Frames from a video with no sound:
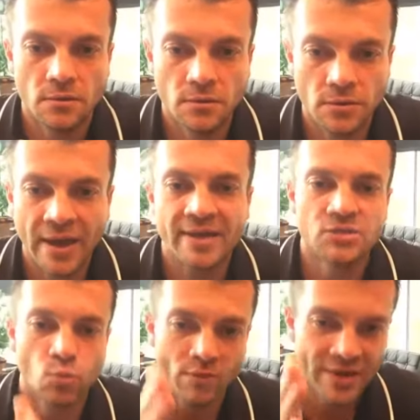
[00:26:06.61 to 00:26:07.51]
You guys,
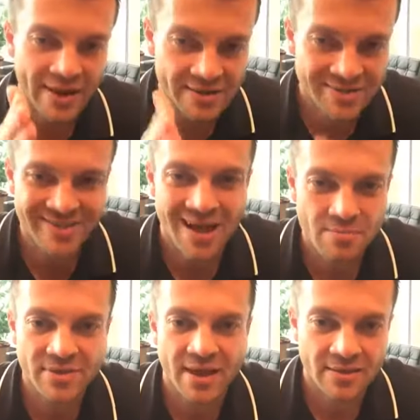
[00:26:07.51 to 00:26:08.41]
we've got to
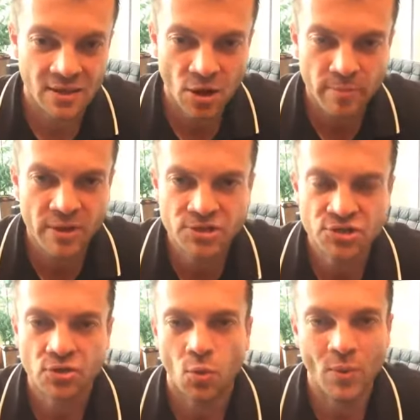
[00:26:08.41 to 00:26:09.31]
stop that
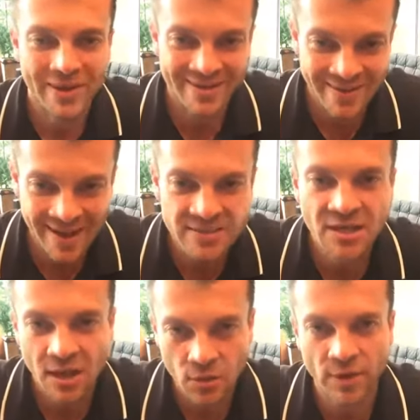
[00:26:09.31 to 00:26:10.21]
garbage. We cannot
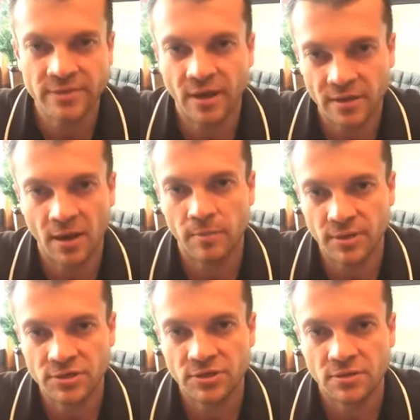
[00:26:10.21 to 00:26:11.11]
tolerate that
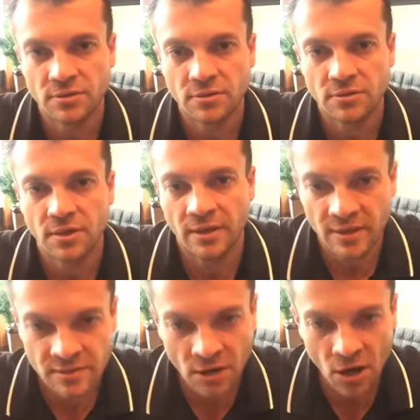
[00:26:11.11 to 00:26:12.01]
garbage. It
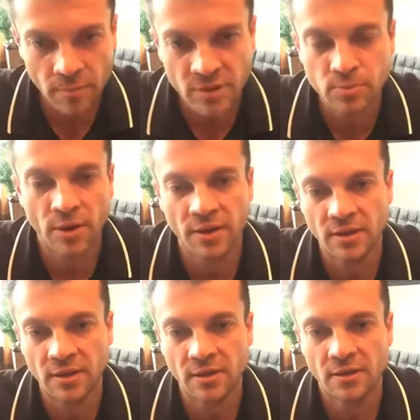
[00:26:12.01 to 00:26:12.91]
is garbage
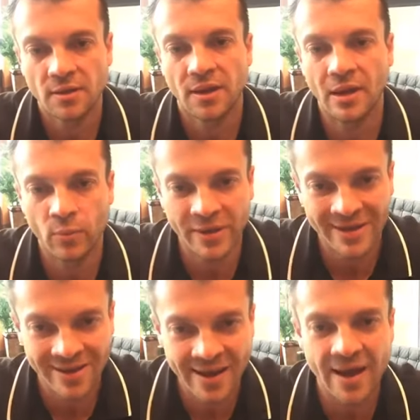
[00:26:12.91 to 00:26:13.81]
marketing, and we
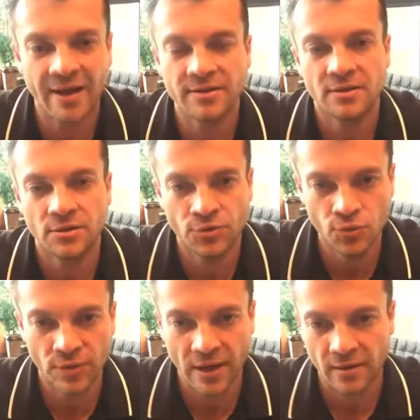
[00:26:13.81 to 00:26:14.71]
cannot
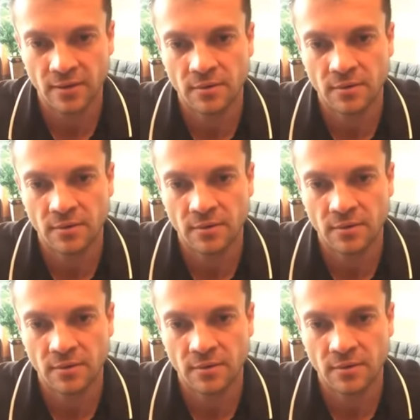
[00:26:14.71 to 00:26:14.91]
do that,